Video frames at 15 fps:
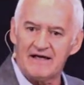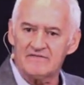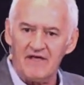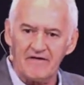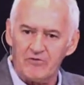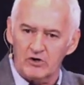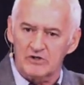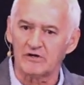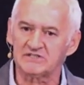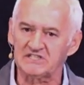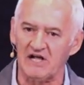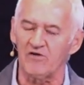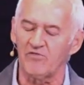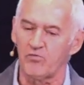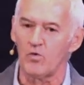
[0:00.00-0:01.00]
they, they've got no
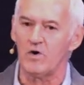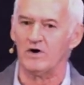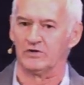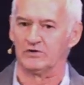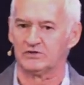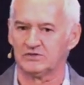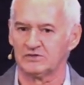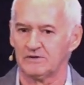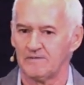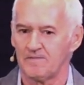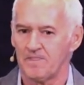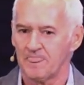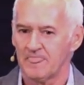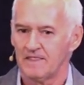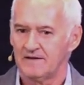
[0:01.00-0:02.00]
self worth.
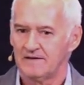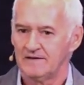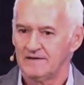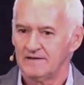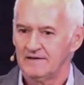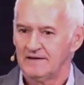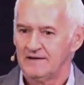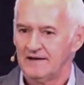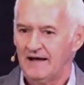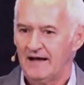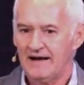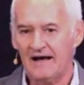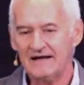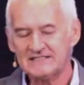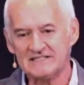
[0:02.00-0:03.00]

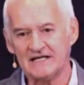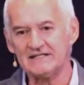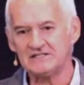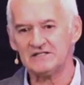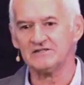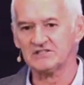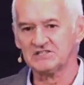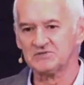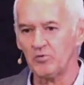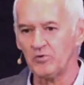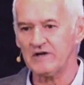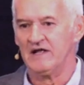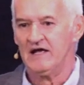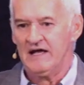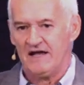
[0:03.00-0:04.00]
And I say to you this
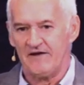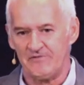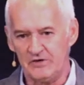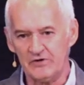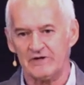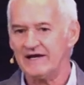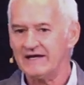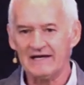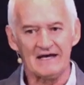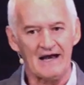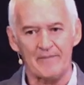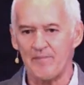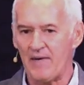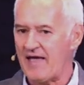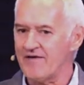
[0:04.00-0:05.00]
morning if you can get
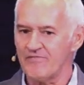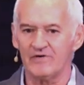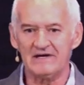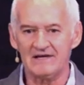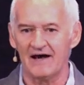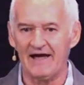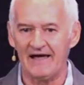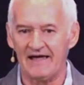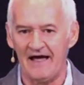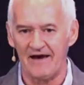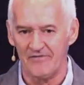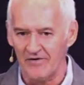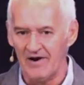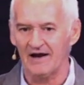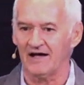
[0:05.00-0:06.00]
up every day
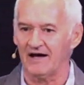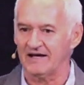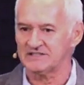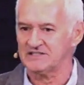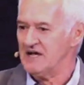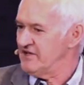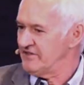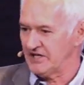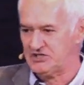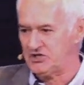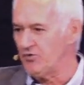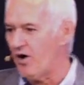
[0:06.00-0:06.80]
and realize that